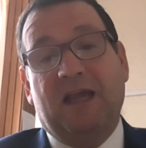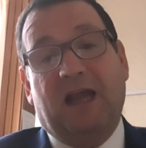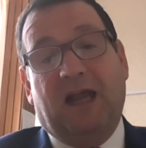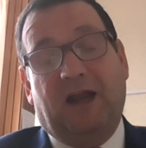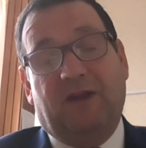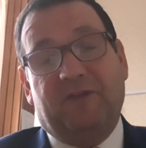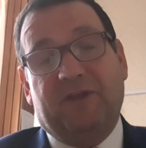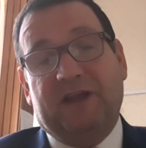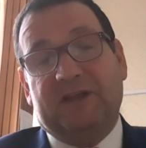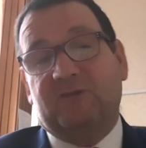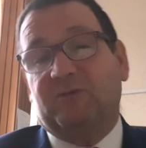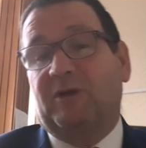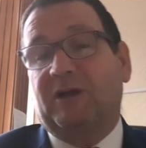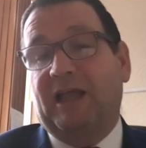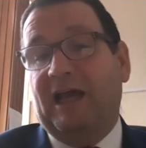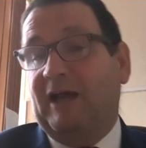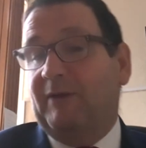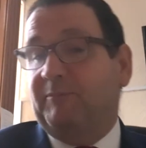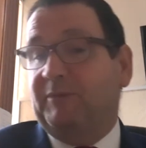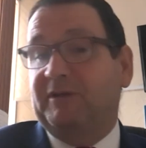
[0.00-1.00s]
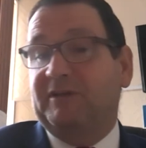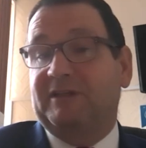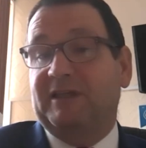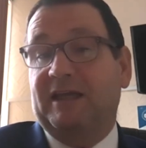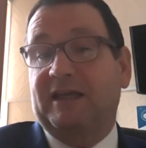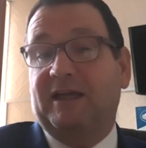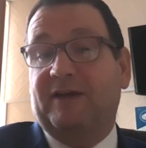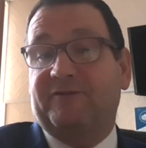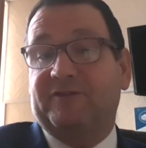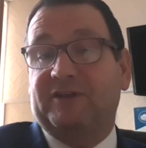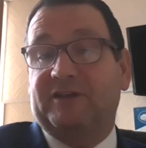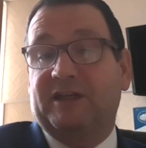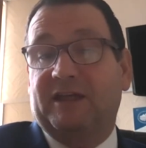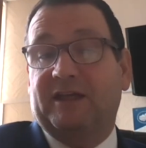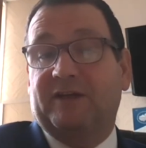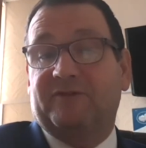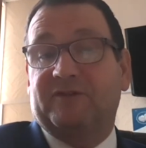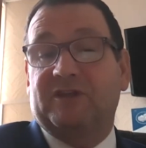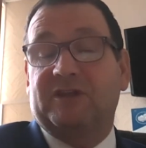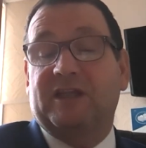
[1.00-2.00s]
and that's what will happen day after day
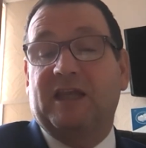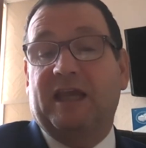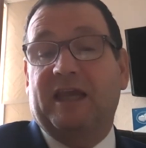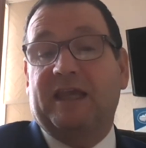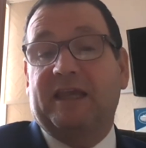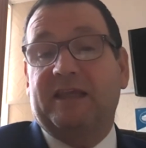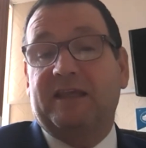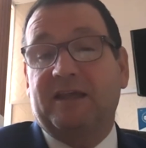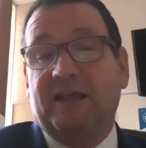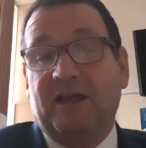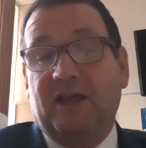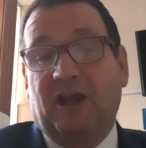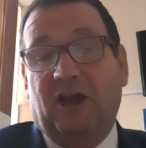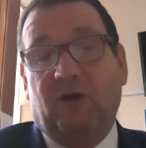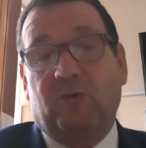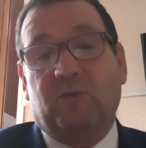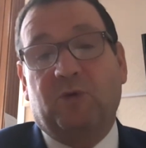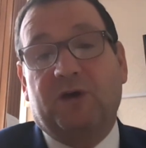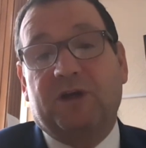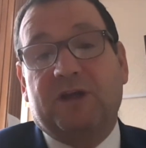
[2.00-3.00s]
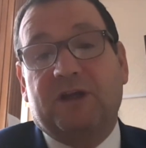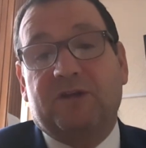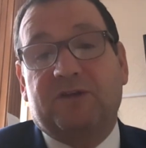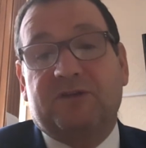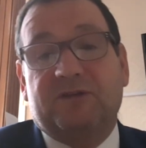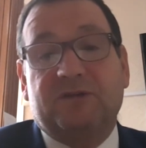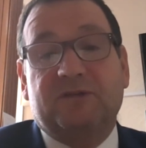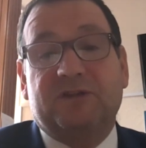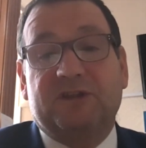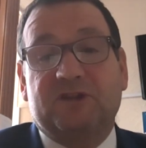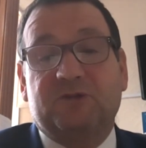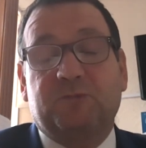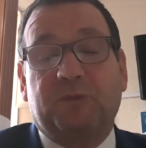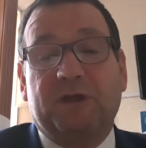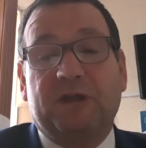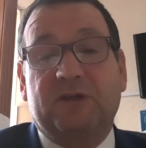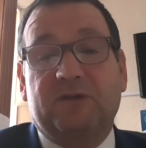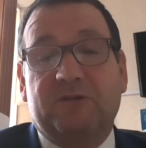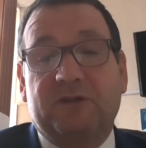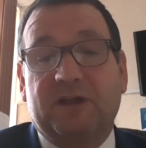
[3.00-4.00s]
after day of working through this
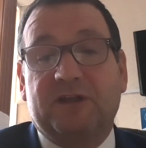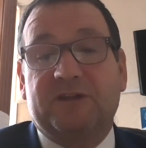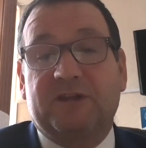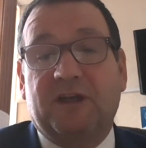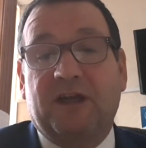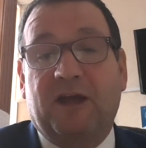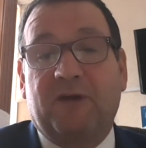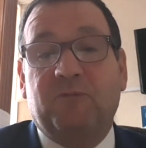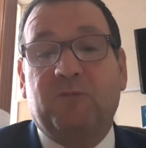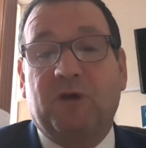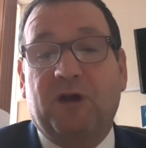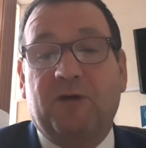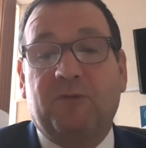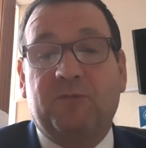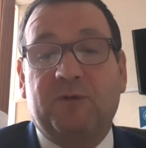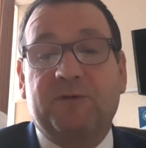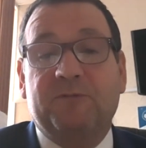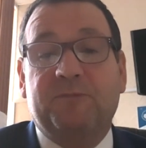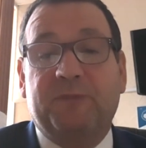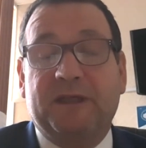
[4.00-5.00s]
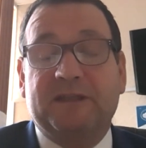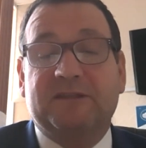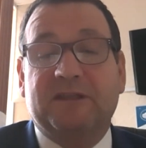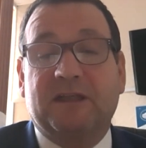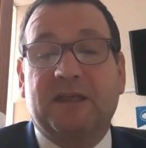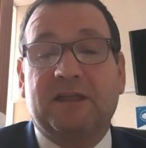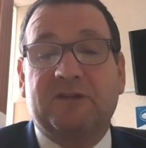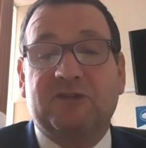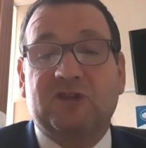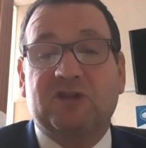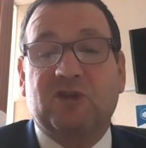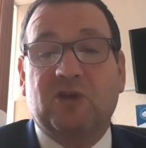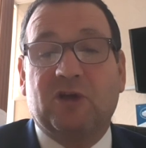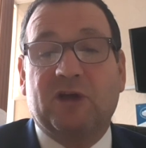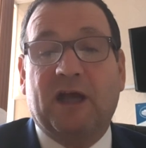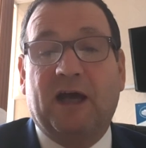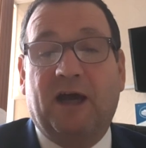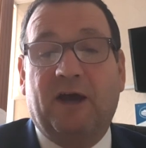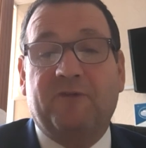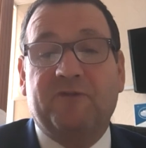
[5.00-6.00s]
period. And we basically just look
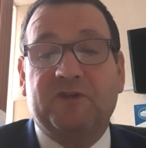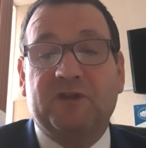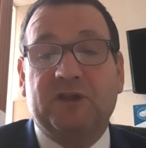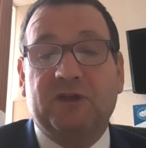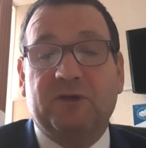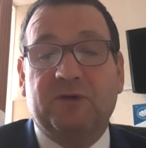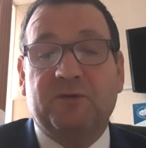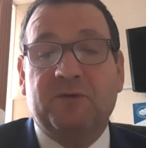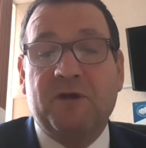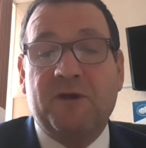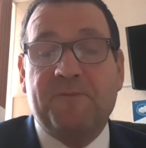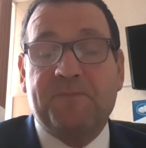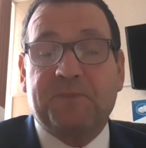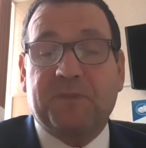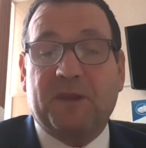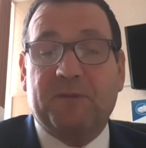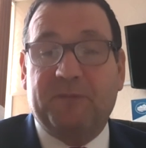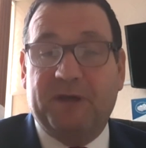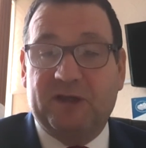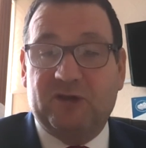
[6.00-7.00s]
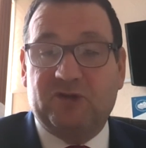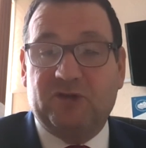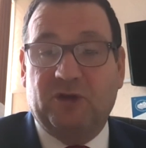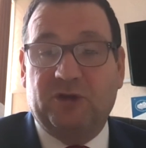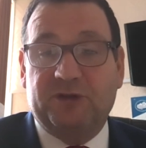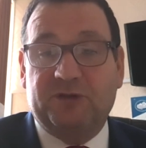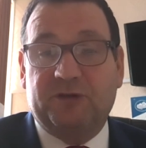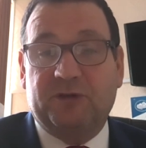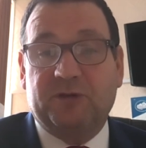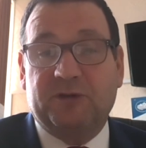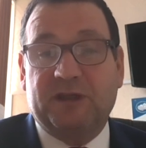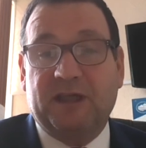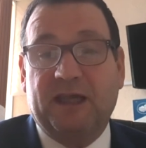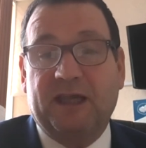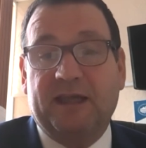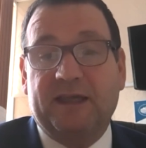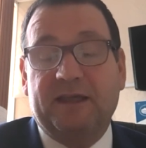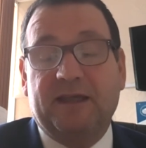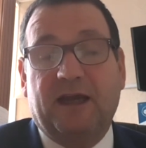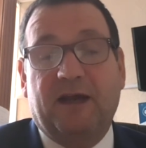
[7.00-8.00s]
after you, make sure you're
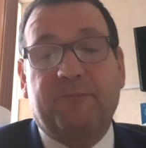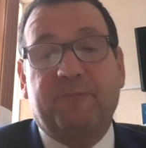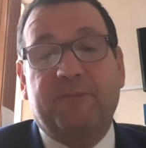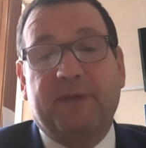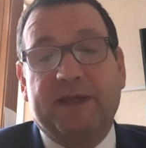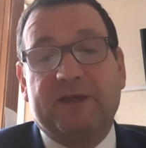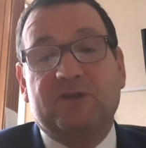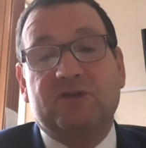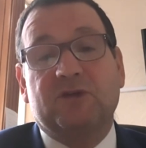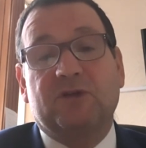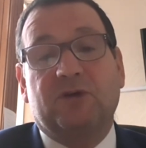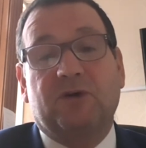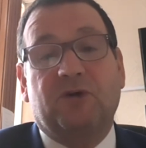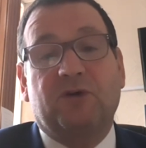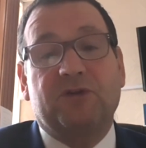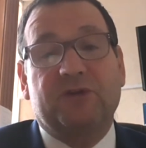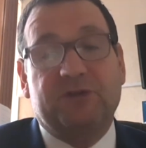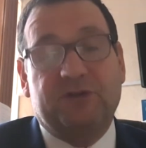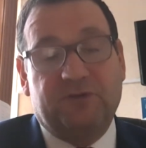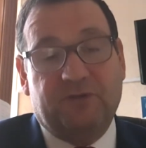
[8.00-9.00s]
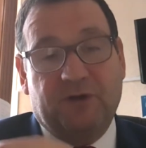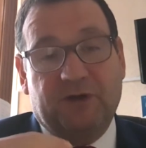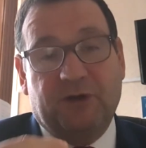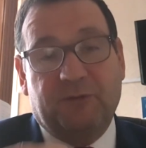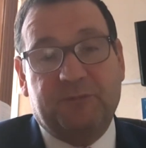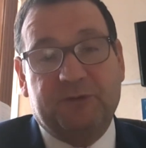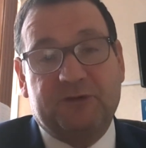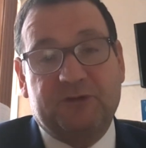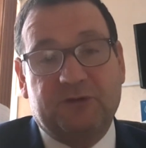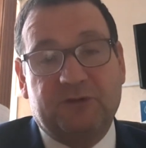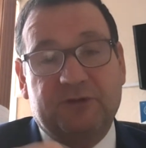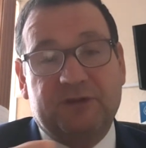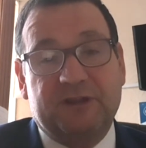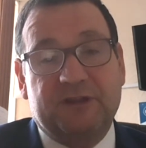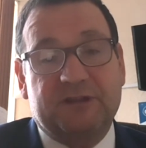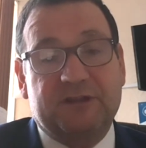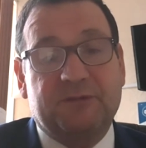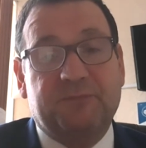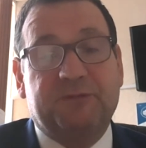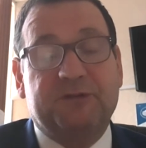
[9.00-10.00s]
okay, and make sure that you've an opportunity
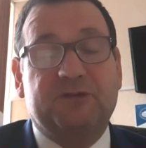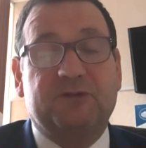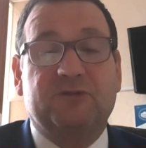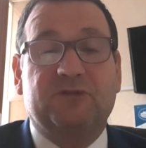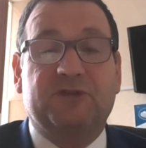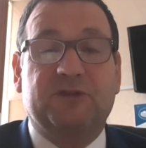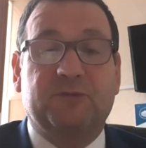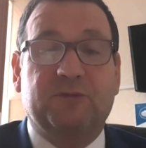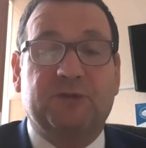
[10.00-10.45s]
to produce the